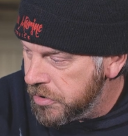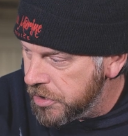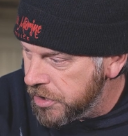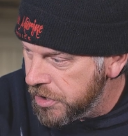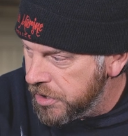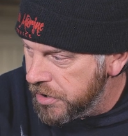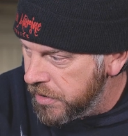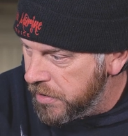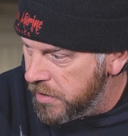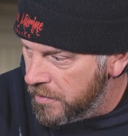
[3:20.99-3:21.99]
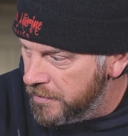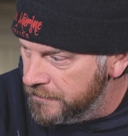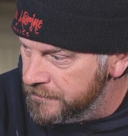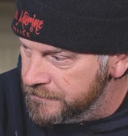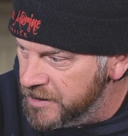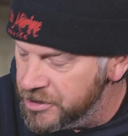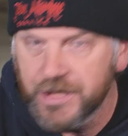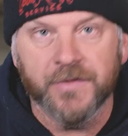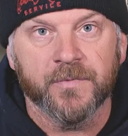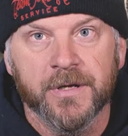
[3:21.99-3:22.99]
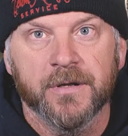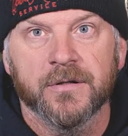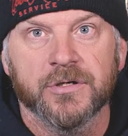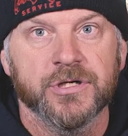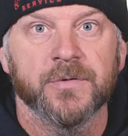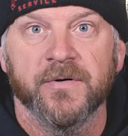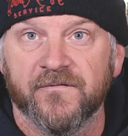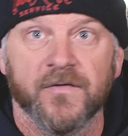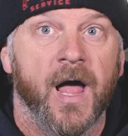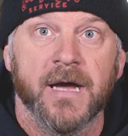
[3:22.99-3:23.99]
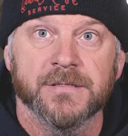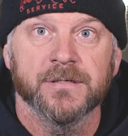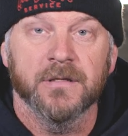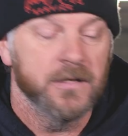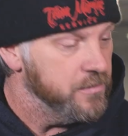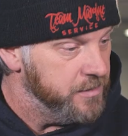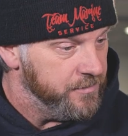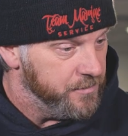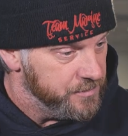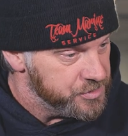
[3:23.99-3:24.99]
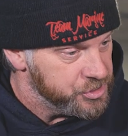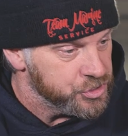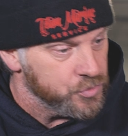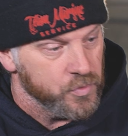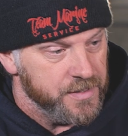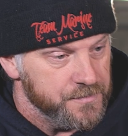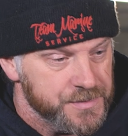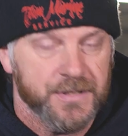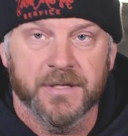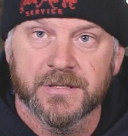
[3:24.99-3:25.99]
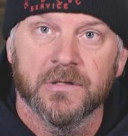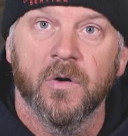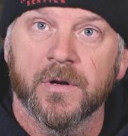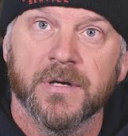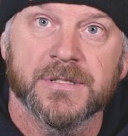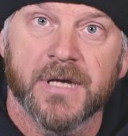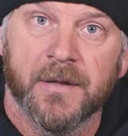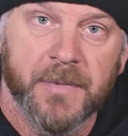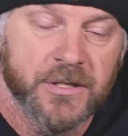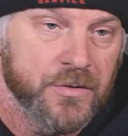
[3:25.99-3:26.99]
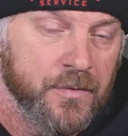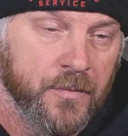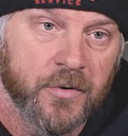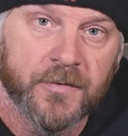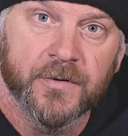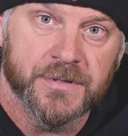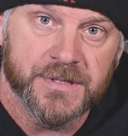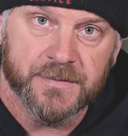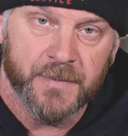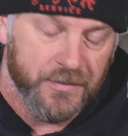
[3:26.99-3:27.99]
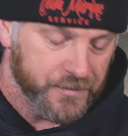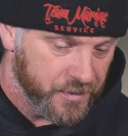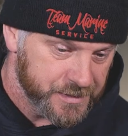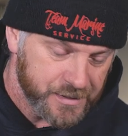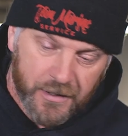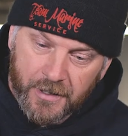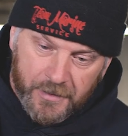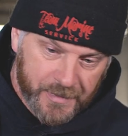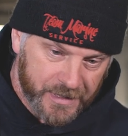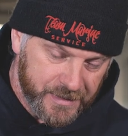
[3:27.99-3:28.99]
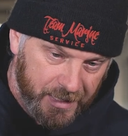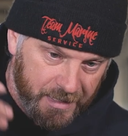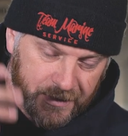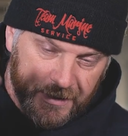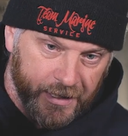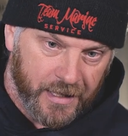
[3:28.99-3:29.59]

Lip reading: G3. The G3 flies. It literally screams, and it's loaded. It's got a big trolling motor, 36 pound thrust, big deck.